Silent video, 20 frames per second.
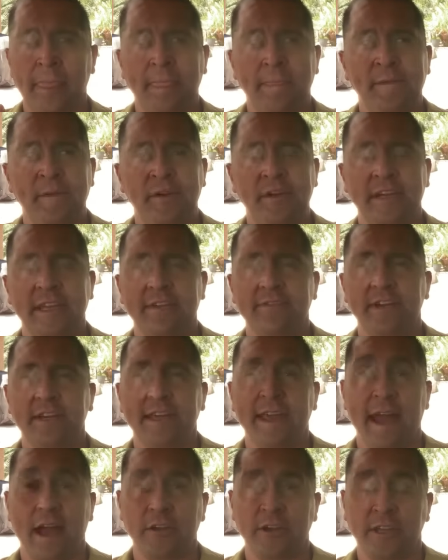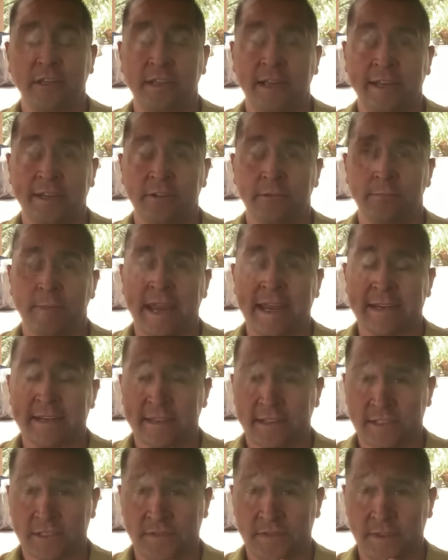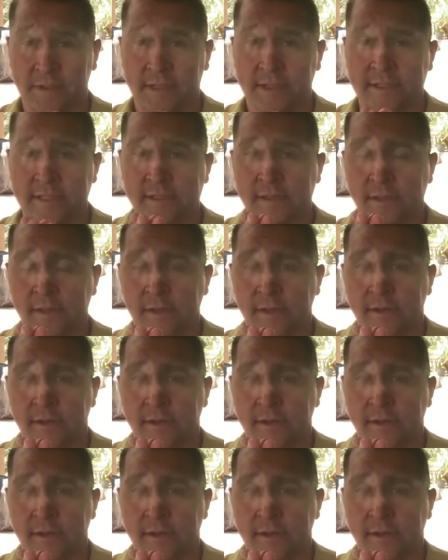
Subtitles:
You could even calculate your maintenance fees